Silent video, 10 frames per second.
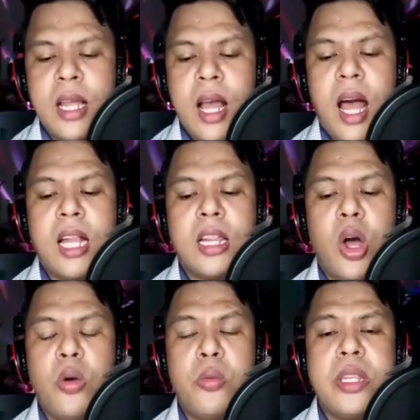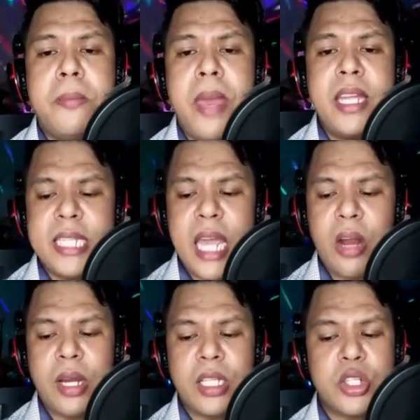is the opposite
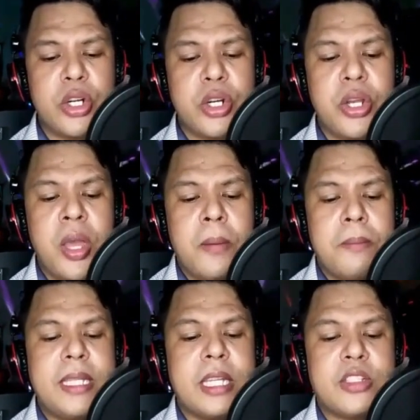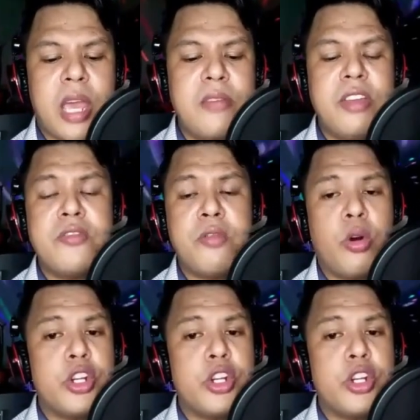of the protagonist.